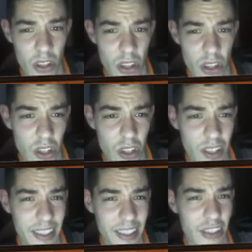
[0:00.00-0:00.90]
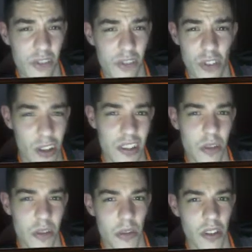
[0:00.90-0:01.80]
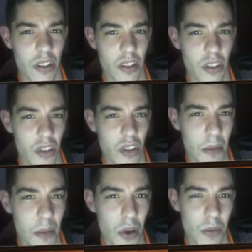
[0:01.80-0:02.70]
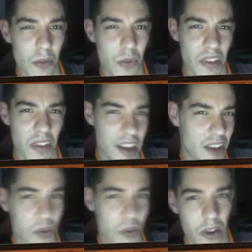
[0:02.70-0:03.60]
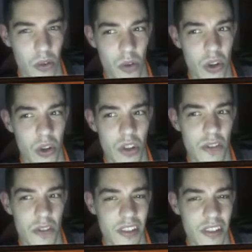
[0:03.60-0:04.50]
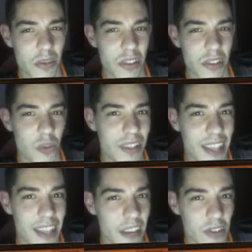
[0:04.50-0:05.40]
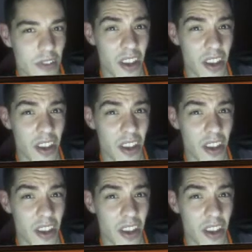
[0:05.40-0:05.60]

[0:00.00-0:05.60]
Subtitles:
You know, at least you've got someone that you can come home to and cuddle, or you've got someone that's always there for you.